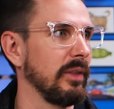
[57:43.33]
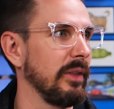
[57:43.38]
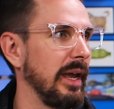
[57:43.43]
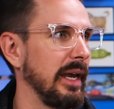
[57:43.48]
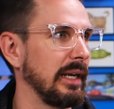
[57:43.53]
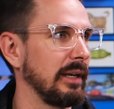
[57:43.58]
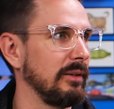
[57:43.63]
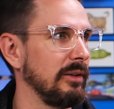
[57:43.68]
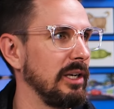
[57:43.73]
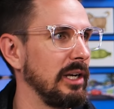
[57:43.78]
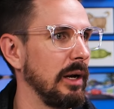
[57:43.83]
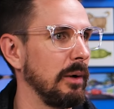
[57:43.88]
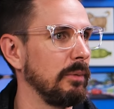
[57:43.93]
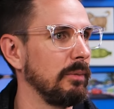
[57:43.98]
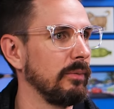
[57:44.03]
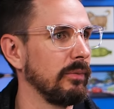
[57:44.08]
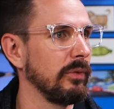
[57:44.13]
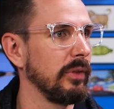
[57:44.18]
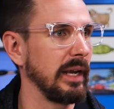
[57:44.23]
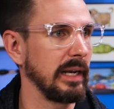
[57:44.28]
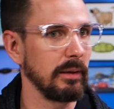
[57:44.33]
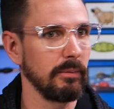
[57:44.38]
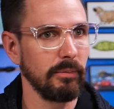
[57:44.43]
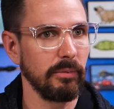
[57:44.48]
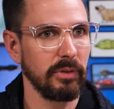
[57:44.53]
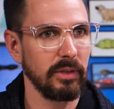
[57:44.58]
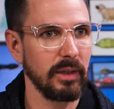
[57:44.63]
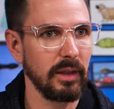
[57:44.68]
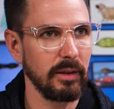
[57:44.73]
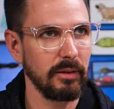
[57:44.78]
like you know, like
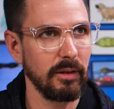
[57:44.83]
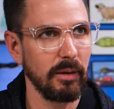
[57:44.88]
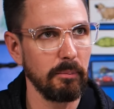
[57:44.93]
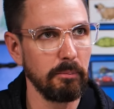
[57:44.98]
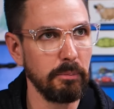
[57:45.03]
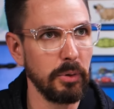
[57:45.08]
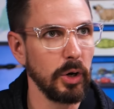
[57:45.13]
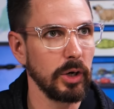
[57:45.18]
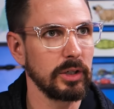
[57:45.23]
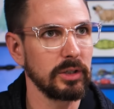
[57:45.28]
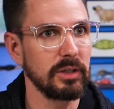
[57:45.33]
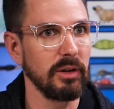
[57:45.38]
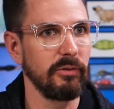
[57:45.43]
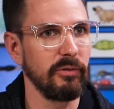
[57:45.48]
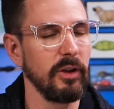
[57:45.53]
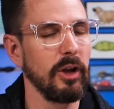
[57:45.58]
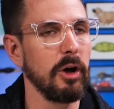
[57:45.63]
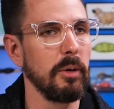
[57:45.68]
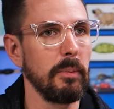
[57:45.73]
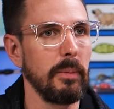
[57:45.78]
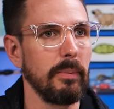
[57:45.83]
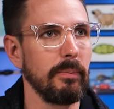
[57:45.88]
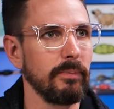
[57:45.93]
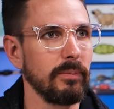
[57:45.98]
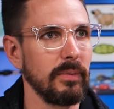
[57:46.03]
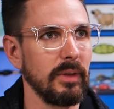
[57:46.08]
book to film